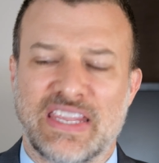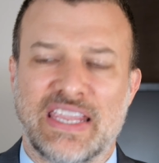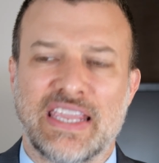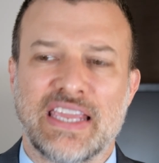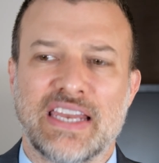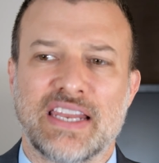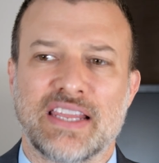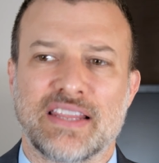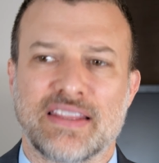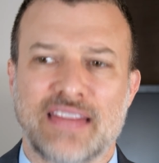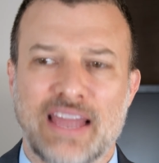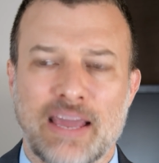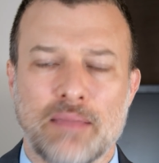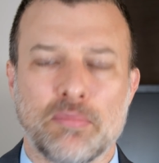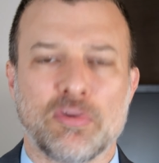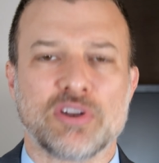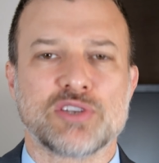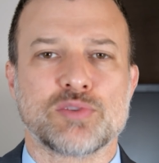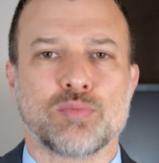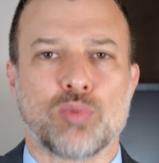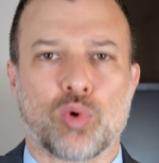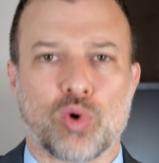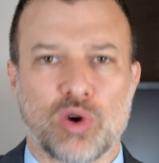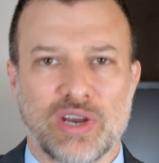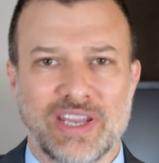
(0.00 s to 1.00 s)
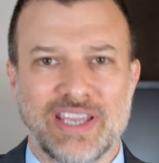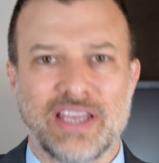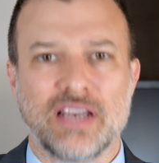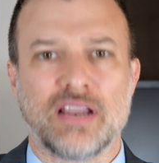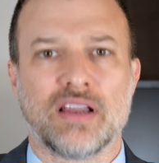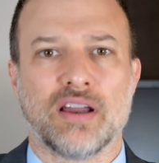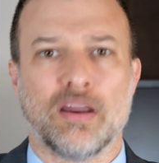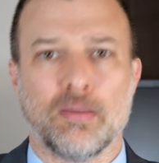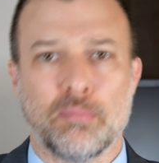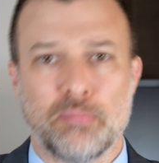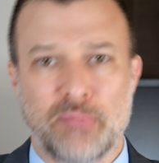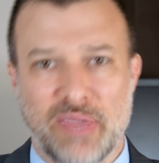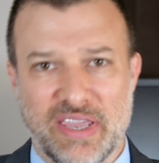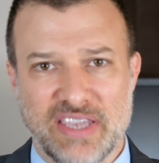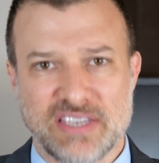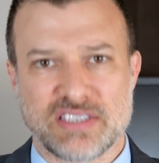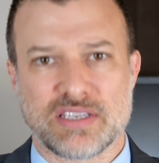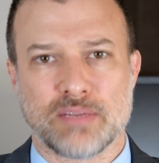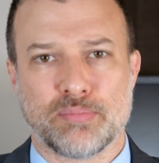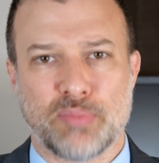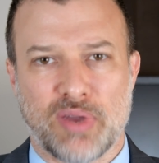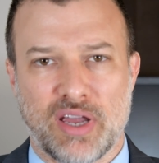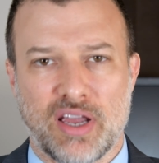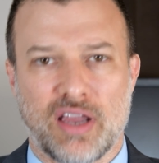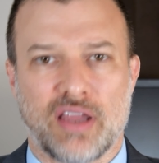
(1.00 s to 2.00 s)
getting that much more income based
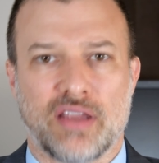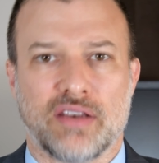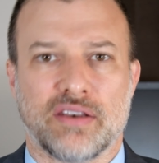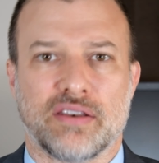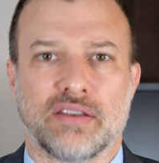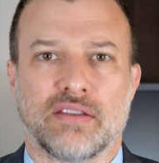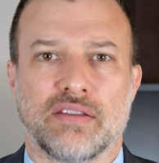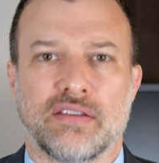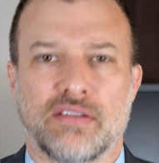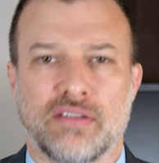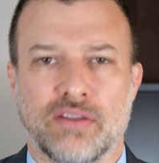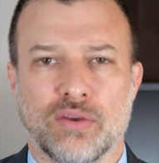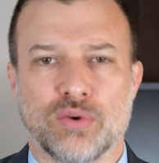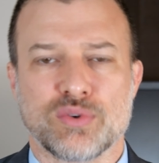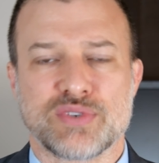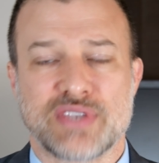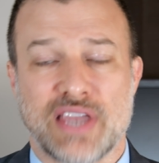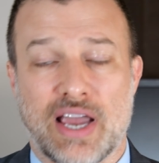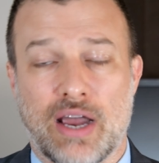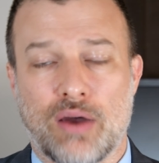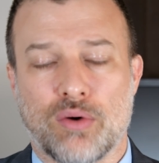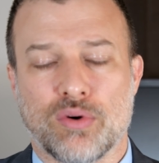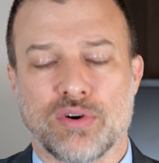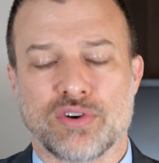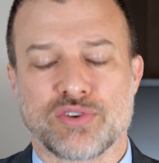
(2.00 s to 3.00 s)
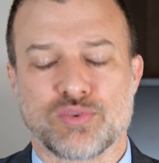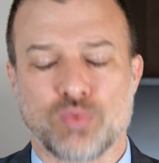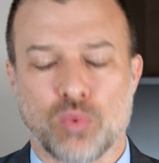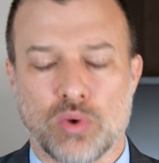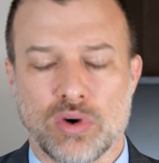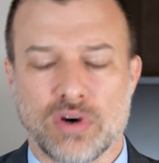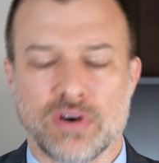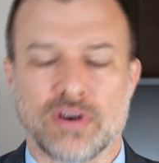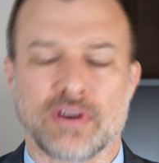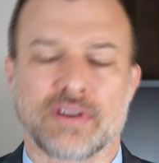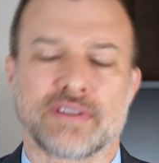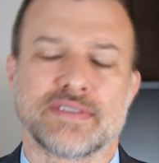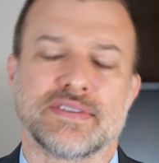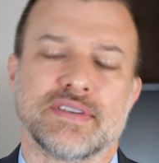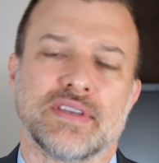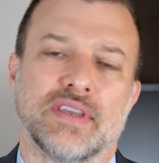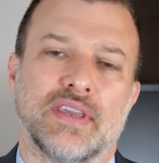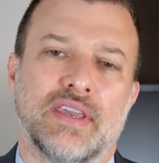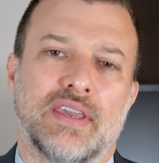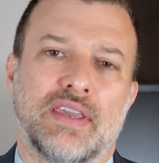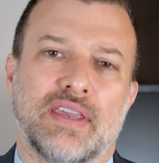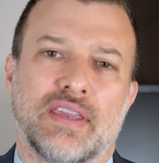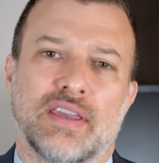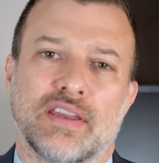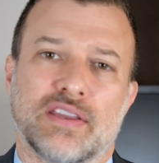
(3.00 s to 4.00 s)
upon those hours worked,
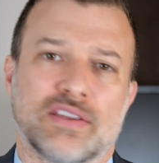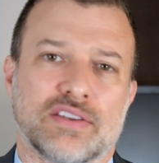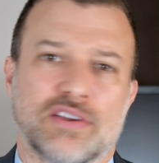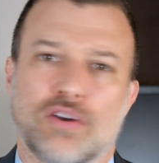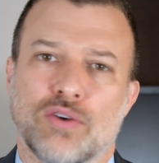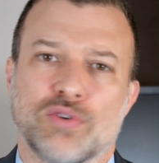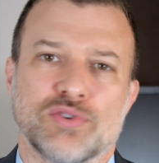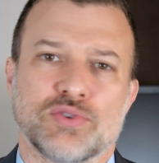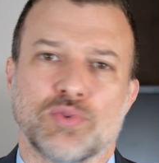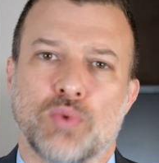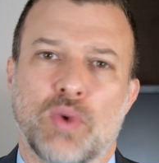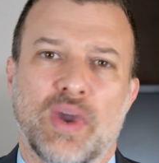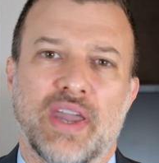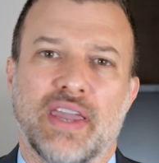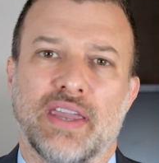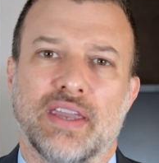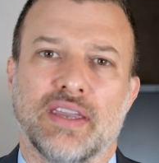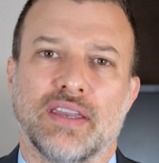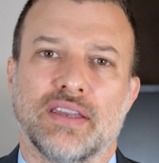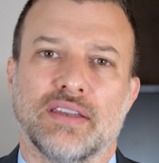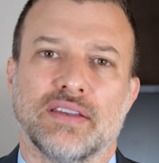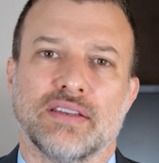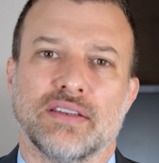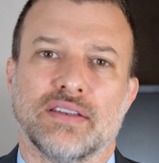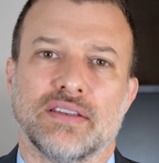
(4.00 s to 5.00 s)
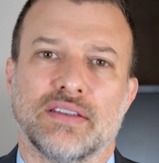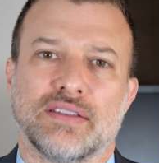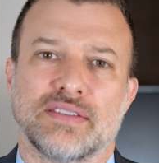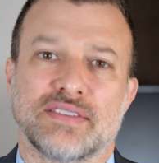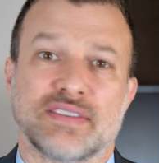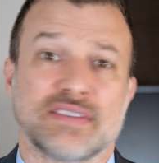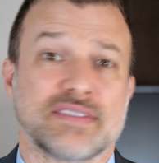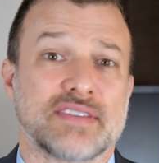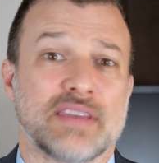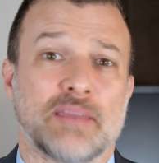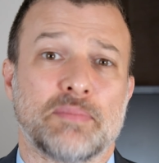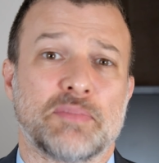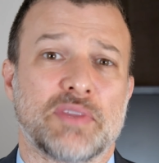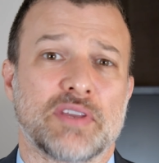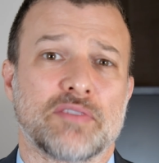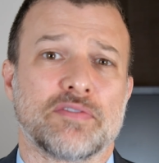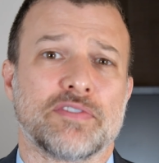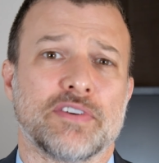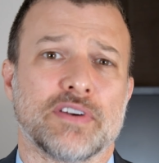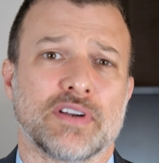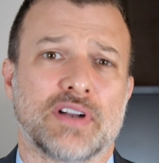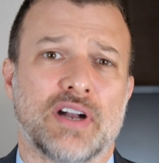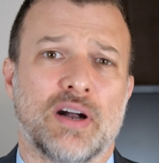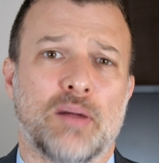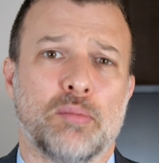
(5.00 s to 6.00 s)
it goes away. It's the same thing
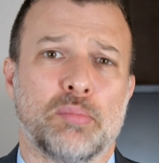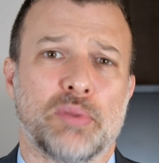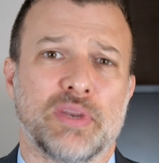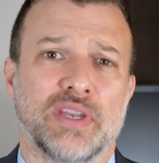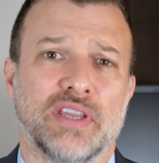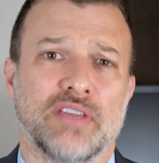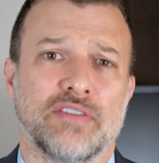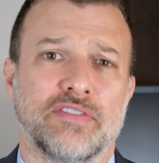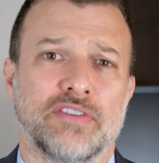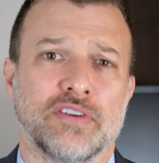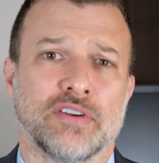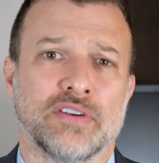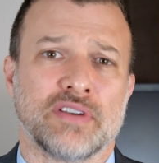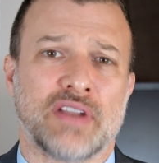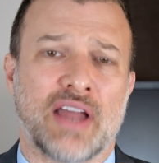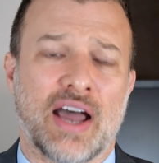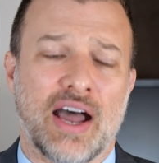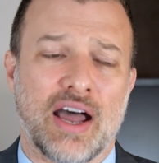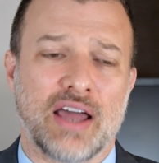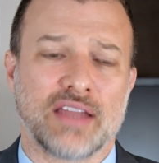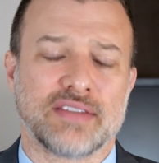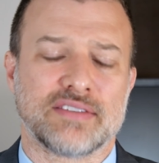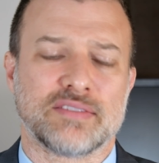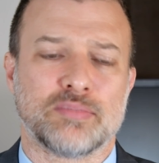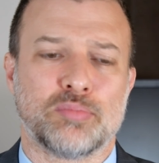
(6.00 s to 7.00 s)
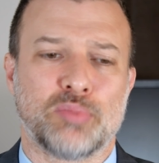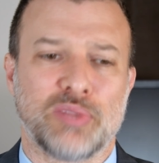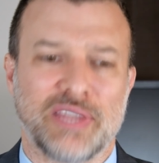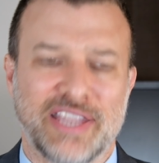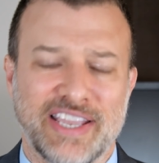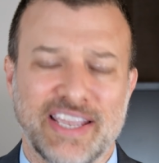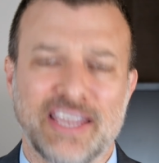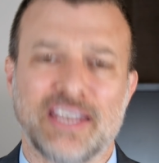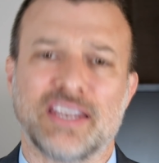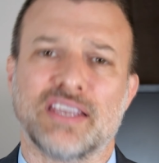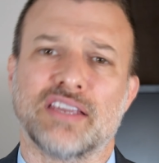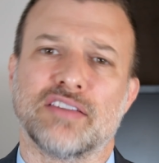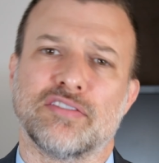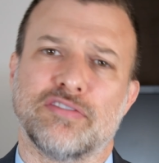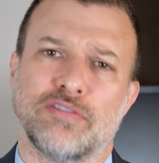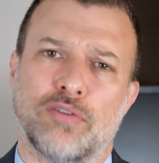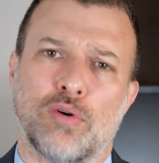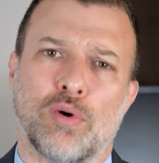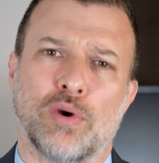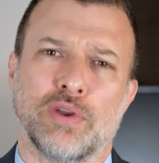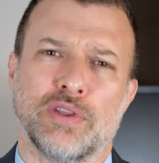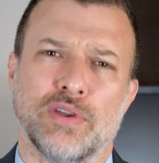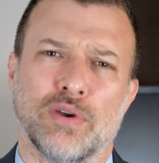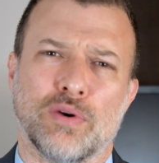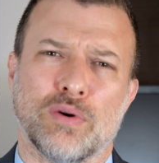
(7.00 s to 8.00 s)
for a company. If you're not planning
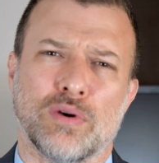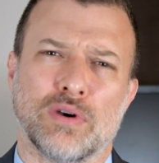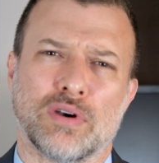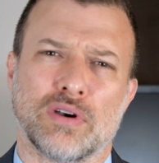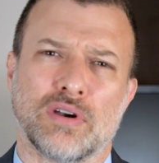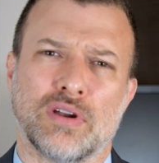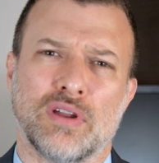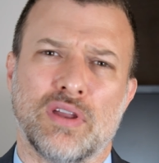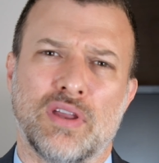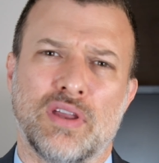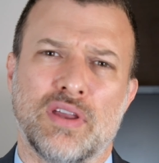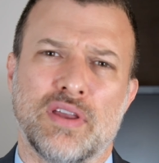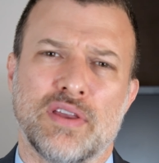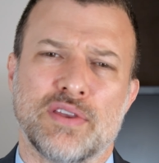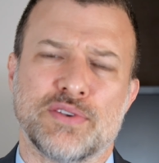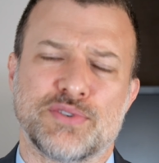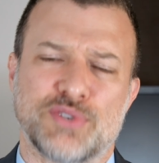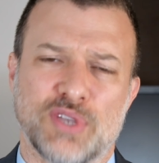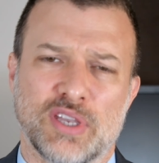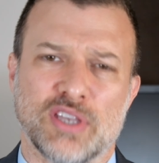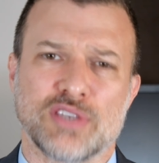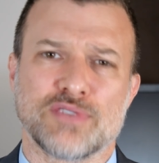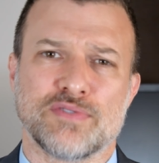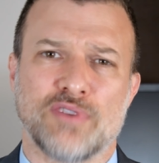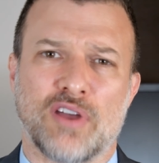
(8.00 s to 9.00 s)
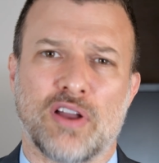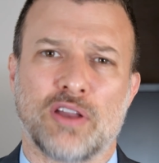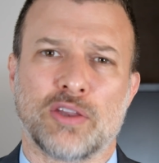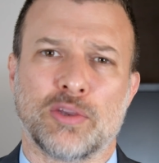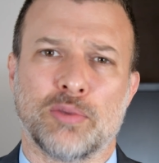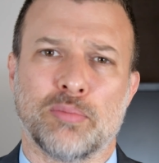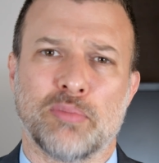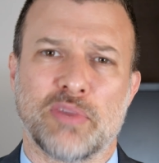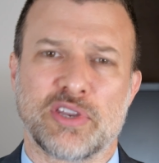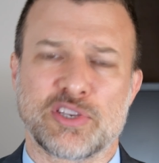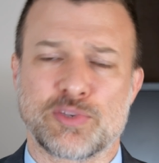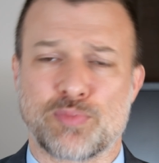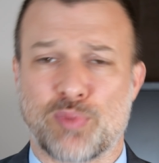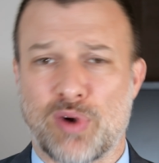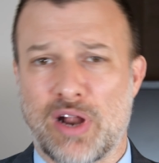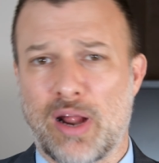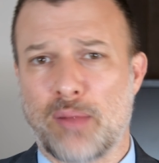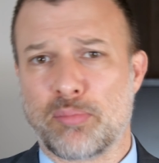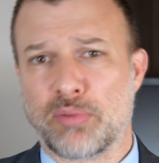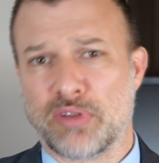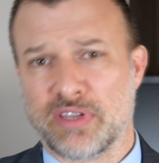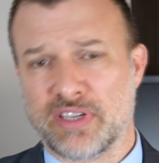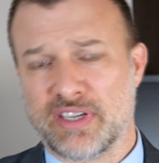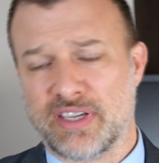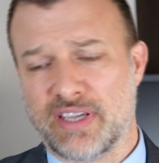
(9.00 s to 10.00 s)
for your sales volume mix
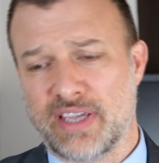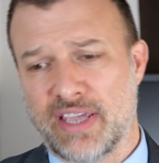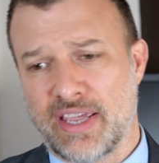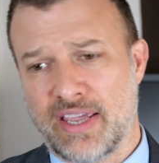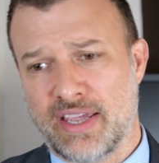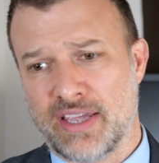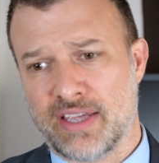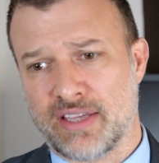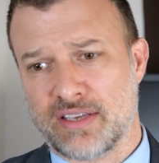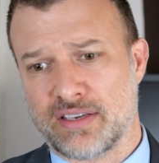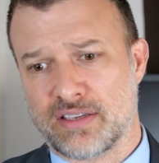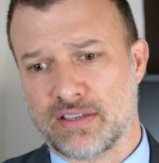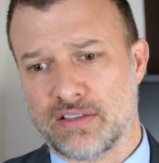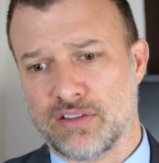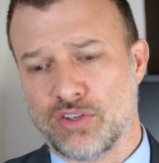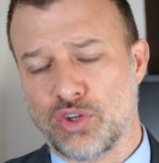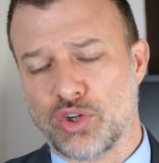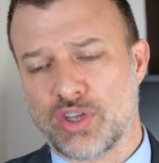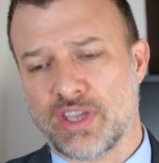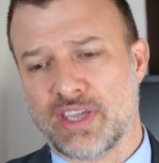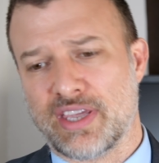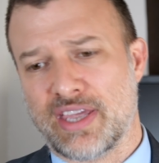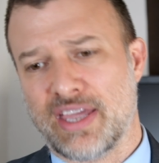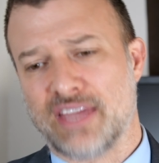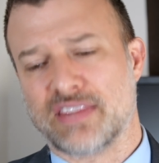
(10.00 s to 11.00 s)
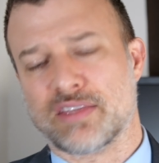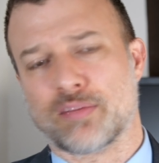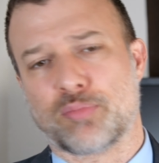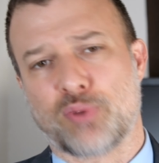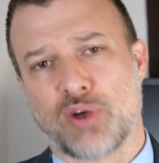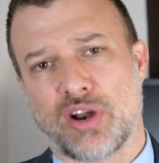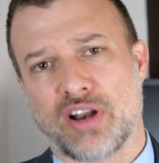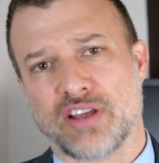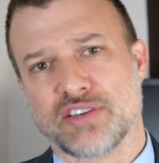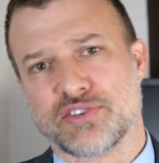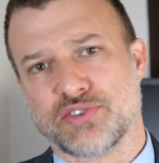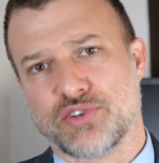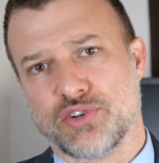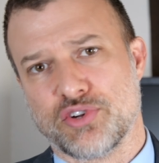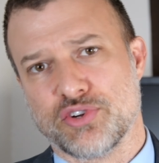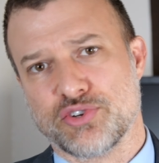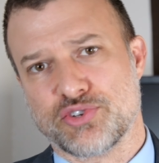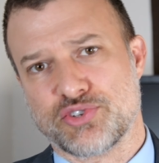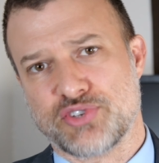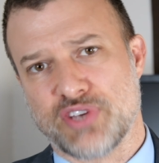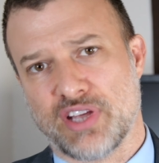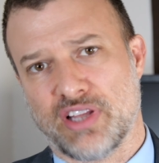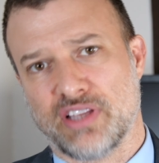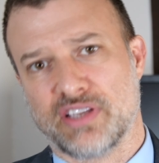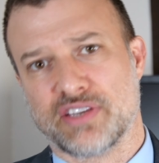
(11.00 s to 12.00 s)
properly and looking at the products that you're
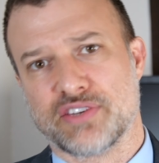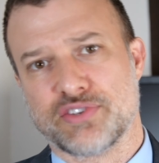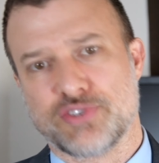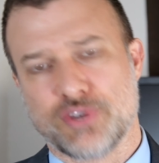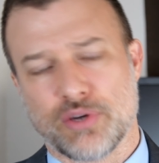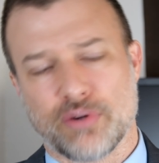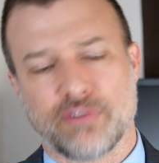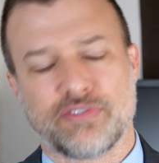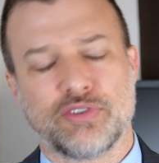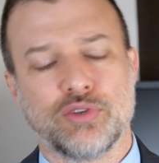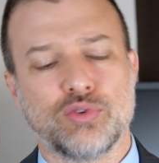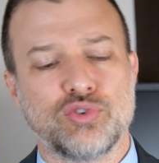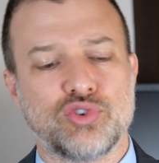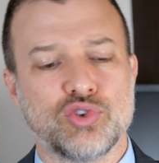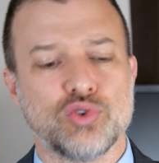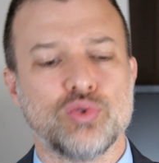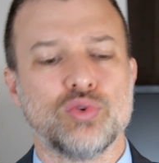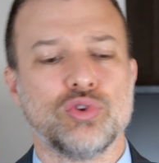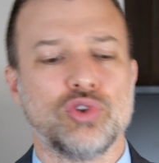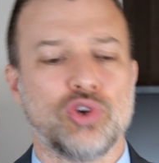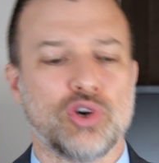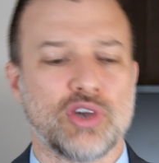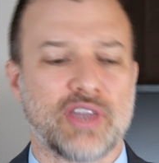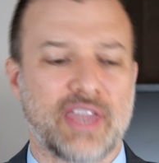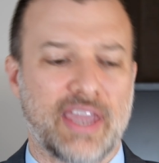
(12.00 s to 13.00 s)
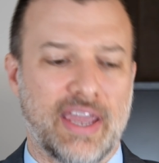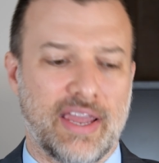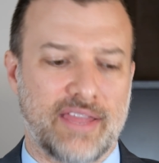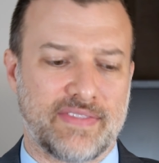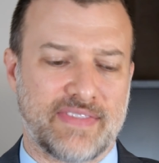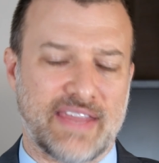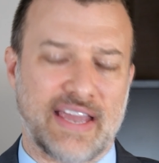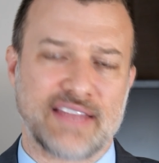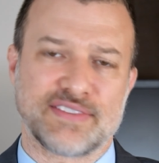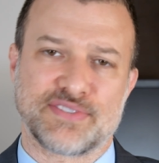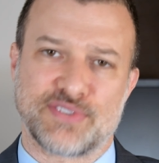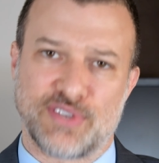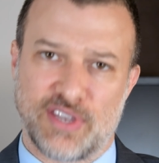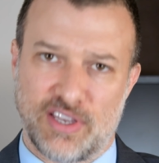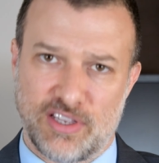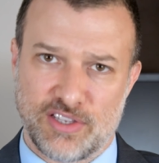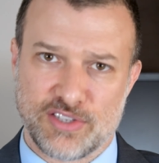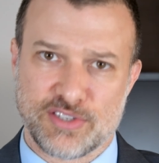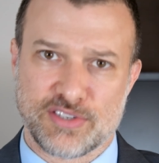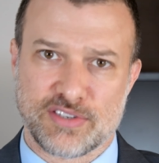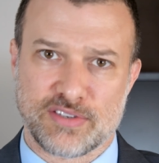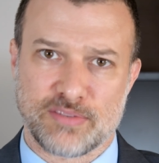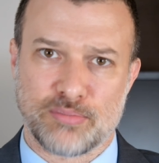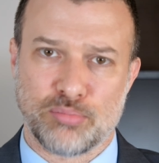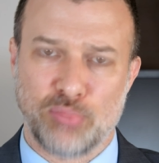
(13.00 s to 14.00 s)
selling. So if you do look at that
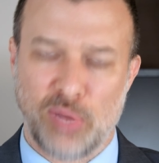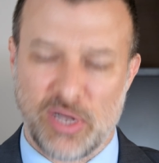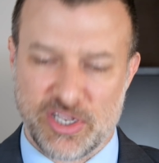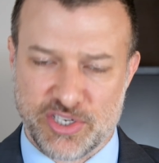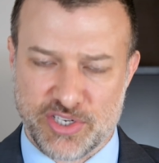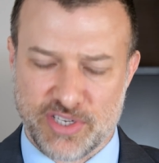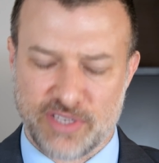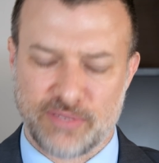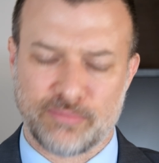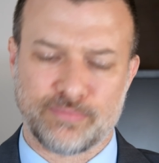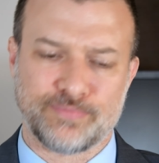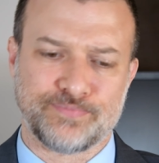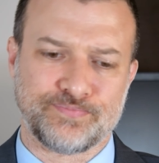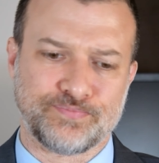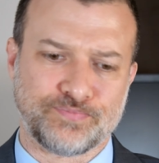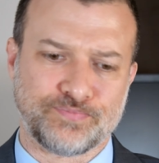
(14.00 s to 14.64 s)
sales budget,